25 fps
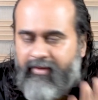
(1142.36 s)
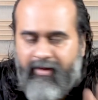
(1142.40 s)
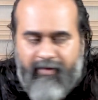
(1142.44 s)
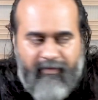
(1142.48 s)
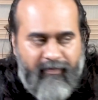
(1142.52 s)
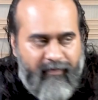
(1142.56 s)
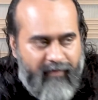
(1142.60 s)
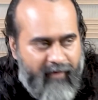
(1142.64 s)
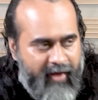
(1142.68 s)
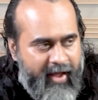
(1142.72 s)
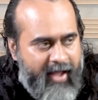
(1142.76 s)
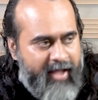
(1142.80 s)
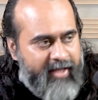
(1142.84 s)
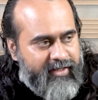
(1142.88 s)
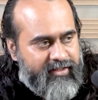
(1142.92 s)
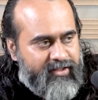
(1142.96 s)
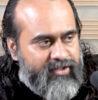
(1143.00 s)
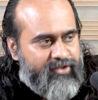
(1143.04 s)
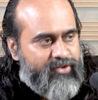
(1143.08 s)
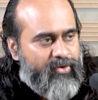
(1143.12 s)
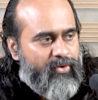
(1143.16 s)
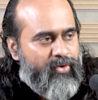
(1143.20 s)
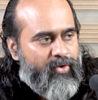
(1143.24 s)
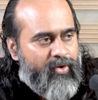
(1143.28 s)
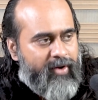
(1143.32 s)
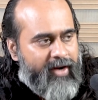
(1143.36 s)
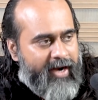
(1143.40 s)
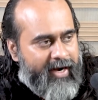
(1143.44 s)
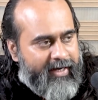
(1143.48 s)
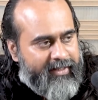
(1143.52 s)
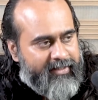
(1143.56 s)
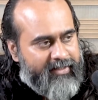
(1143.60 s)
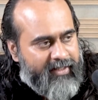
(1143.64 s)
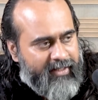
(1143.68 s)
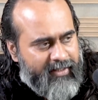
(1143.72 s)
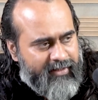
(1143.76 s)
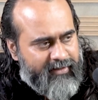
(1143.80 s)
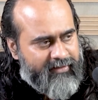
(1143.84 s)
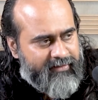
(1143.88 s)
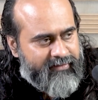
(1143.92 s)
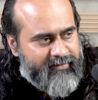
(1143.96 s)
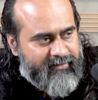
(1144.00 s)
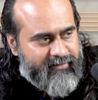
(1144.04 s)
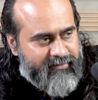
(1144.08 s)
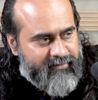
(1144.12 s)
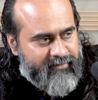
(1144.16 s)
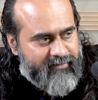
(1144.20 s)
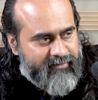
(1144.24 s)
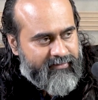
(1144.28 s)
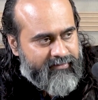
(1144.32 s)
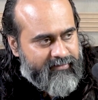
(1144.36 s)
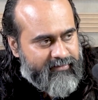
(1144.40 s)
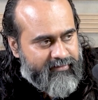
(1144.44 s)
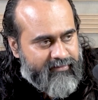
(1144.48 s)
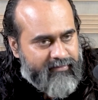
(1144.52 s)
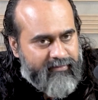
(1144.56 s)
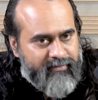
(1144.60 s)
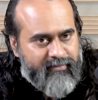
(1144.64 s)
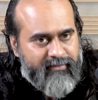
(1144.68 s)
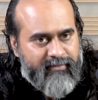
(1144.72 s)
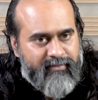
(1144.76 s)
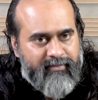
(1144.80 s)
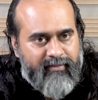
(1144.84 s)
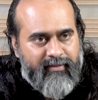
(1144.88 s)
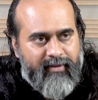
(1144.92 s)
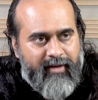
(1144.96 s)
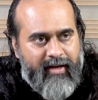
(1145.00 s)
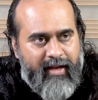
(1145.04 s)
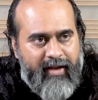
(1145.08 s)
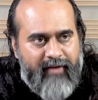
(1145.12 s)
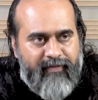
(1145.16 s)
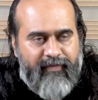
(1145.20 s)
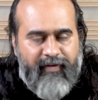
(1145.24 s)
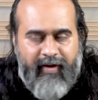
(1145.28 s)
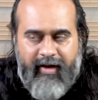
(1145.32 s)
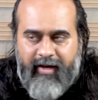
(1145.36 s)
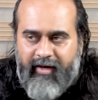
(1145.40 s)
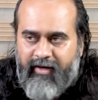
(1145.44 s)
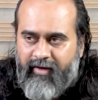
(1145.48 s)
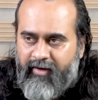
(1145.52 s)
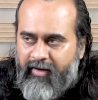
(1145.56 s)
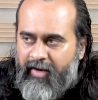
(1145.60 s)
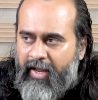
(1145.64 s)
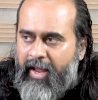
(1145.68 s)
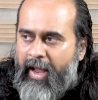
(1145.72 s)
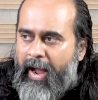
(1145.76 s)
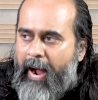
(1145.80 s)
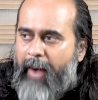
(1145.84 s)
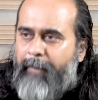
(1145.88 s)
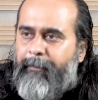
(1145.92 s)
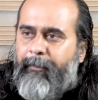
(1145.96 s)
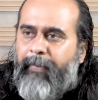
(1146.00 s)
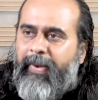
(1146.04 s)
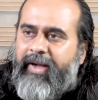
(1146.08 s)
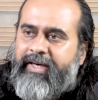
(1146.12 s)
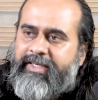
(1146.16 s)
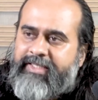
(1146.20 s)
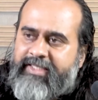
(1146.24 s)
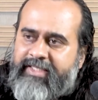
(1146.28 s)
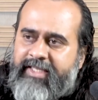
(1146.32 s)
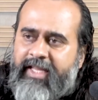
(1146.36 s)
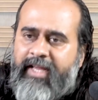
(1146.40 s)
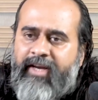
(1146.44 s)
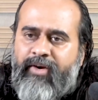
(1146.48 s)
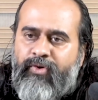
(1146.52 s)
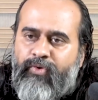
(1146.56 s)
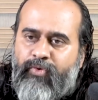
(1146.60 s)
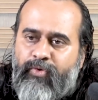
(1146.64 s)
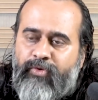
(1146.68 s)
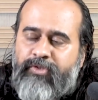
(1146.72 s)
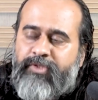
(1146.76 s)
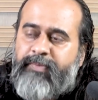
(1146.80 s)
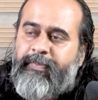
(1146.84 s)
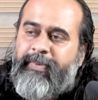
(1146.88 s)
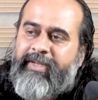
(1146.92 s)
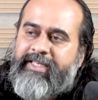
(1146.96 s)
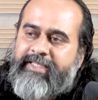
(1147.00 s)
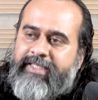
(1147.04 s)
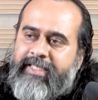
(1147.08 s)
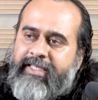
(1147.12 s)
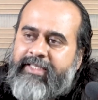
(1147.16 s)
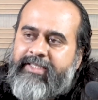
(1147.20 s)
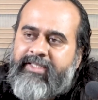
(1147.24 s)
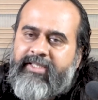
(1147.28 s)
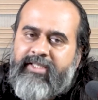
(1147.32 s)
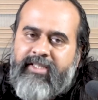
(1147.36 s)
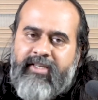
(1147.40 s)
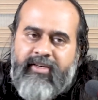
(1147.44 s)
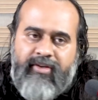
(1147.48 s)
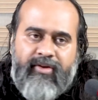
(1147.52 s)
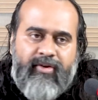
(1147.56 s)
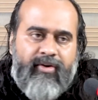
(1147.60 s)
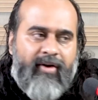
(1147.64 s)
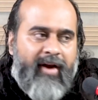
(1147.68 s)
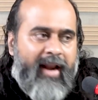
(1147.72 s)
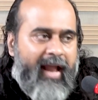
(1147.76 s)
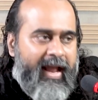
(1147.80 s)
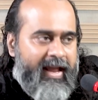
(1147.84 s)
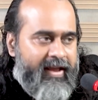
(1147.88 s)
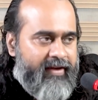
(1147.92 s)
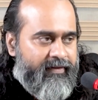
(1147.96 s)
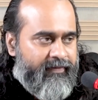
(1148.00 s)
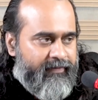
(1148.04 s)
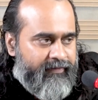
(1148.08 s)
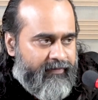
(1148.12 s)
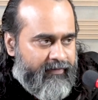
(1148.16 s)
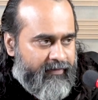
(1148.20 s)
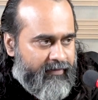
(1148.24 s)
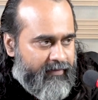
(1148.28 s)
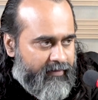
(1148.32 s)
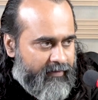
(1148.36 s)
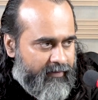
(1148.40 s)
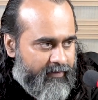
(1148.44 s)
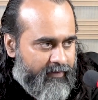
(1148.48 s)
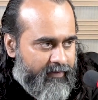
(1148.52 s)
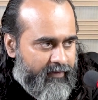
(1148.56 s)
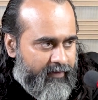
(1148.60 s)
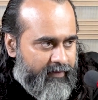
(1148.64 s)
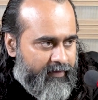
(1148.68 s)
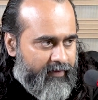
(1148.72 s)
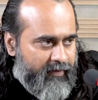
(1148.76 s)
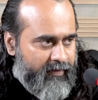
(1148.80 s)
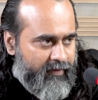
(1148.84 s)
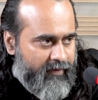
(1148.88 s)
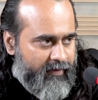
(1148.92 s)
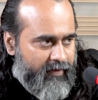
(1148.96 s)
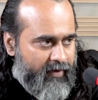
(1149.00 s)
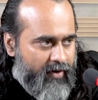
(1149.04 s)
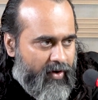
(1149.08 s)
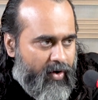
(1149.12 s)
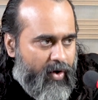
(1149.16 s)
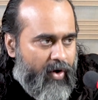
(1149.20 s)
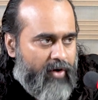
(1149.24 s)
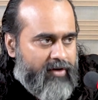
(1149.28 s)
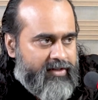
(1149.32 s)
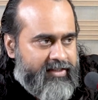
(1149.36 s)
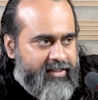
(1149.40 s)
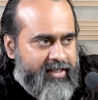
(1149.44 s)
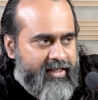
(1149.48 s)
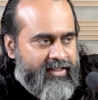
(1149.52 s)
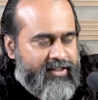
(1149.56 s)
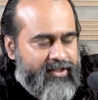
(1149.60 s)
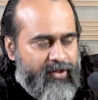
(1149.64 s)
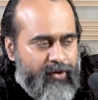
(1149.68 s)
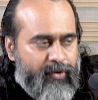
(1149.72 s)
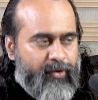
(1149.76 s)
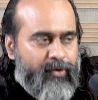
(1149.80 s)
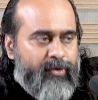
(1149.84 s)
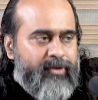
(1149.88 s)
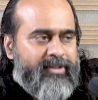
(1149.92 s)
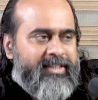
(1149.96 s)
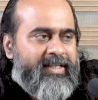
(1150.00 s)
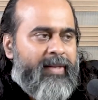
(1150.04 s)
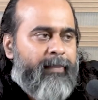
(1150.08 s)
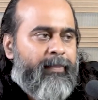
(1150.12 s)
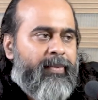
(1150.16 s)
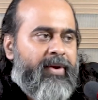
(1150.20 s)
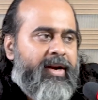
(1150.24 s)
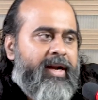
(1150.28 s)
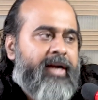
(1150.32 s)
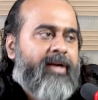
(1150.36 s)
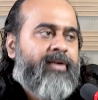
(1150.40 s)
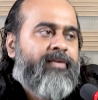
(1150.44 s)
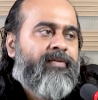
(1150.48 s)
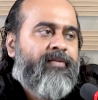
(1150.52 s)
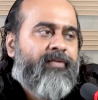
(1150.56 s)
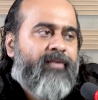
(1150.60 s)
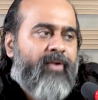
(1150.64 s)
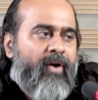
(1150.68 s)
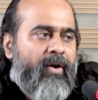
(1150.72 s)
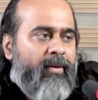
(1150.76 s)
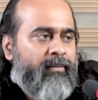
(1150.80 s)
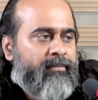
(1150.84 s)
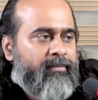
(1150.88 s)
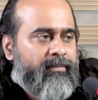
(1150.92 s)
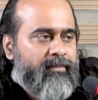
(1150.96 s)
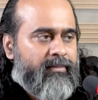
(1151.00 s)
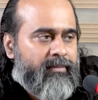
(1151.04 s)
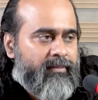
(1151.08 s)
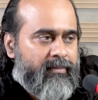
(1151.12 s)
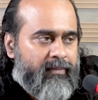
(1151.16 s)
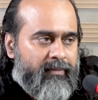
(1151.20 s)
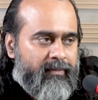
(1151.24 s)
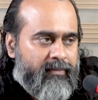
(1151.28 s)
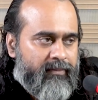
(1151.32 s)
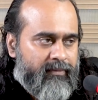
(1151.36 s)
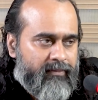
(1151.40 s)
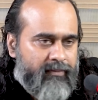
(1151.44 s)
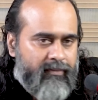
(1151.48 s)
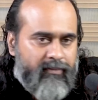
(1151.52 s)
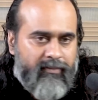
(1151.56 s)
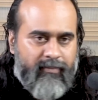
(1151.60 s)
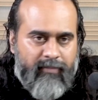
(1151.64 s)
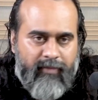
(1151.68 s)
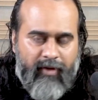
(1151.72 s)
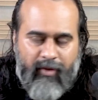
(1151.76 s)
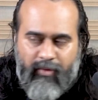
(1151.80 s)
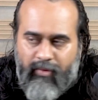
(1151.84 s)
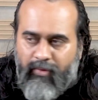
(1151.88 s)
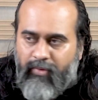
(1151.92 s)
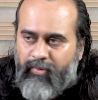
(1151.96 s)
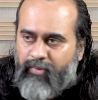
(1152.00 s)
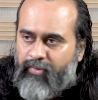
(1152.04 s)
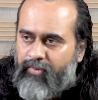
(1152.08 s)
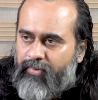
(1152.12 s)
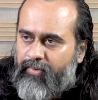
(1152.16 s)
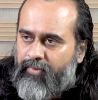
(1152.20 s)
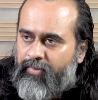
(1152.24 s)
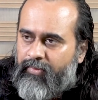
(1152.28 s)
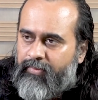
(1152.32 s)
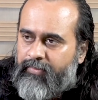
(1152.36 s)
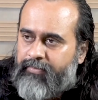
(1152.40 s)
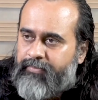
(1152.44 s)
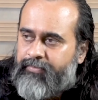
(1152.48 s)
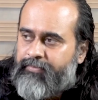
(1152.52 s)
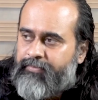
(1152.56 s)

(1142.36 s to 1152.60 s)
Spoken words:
The way is to look at the effect. A person whose presence in your life causes you to separate from the Guru